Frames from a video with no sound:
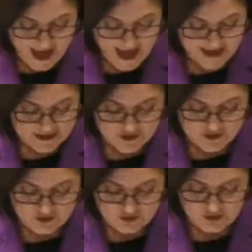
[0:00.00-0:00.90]

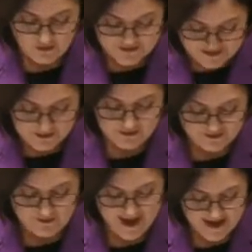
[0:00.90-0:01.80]
And on the 2nd
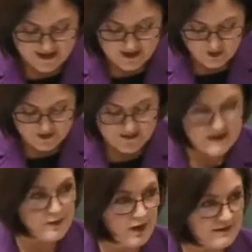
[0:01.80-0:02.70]
of May, when
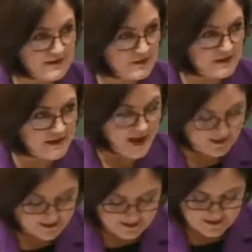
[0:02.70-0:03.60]
this policy was
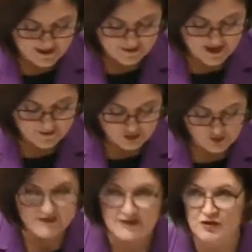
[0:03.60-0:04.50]
announced, David
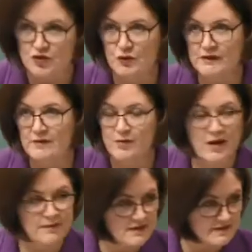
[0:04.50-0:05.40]
Gonski joined the
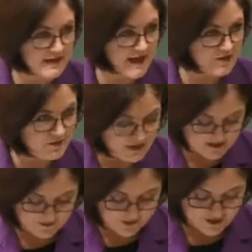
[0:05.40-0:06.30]
Prime Minister and the
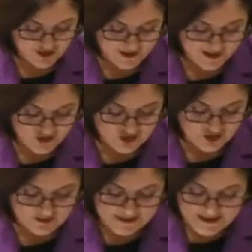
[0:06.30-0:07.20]
Minister for
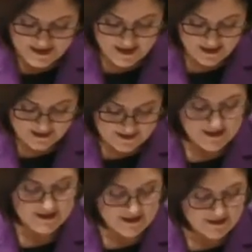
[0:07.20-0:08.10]
Education, and he
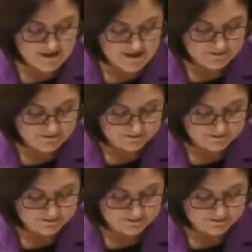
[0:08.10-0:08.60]
said this: